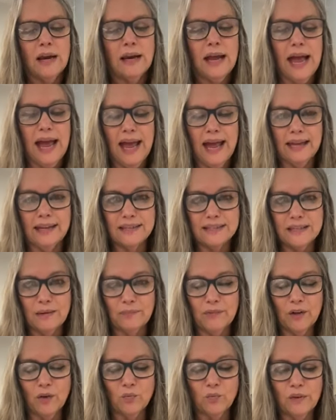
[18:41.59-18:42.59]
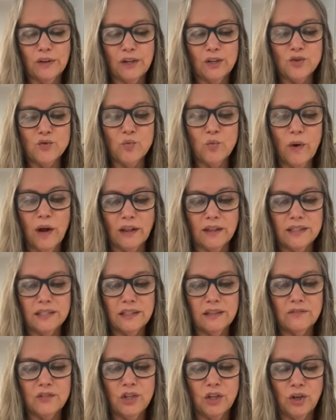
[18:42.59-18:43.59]
And it's something that is
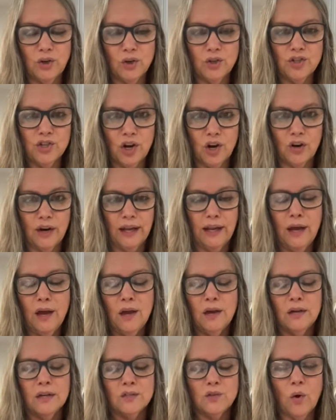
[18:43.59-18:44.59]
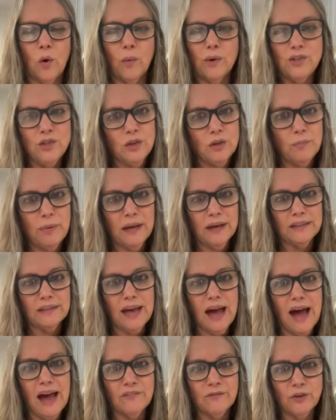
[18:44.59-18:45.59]
relative to your journey. So I want you to pick
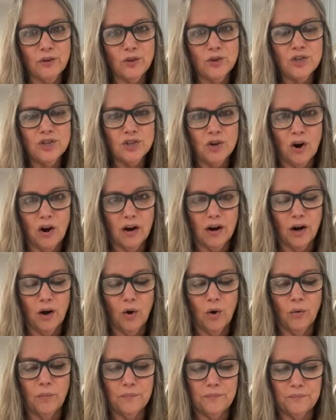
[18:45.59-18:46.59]
that for your star goal.